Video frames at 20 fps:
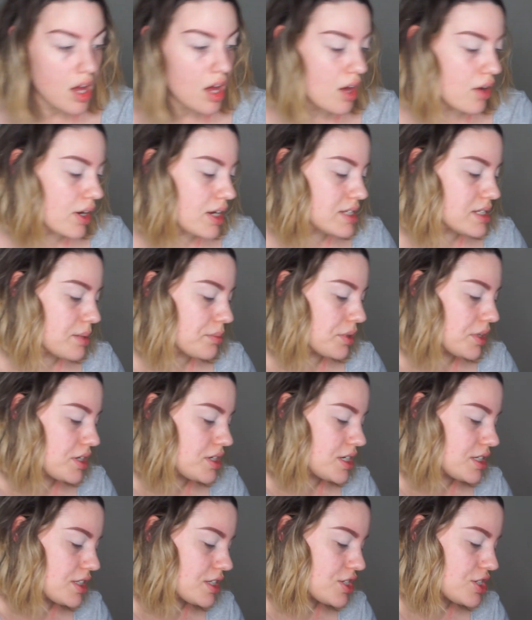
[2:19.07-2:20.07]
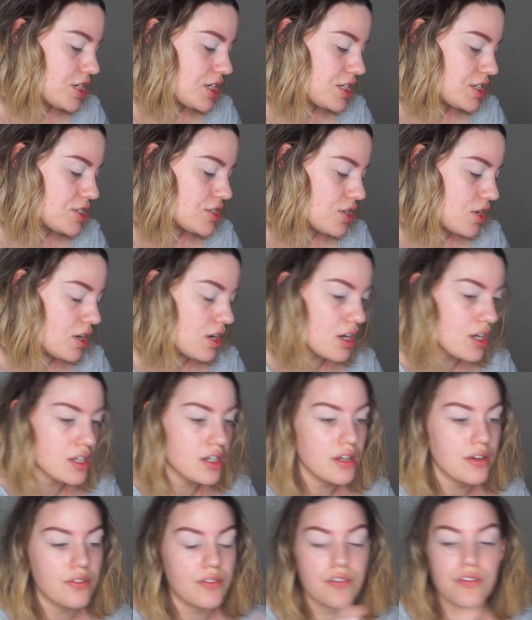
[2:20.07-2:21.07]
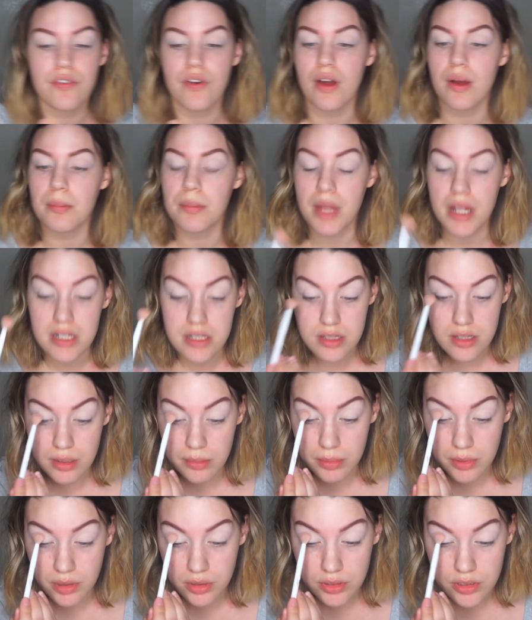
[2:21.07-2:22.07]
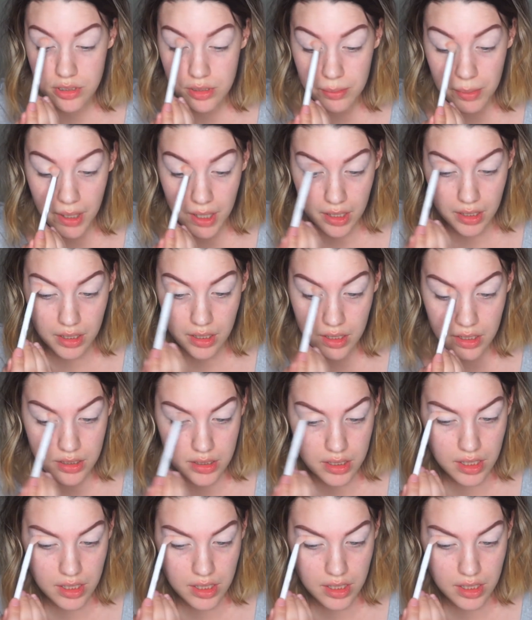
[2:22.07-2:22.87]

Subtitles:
Okay, so I'm going to take the shade Dawn from that Subculture palette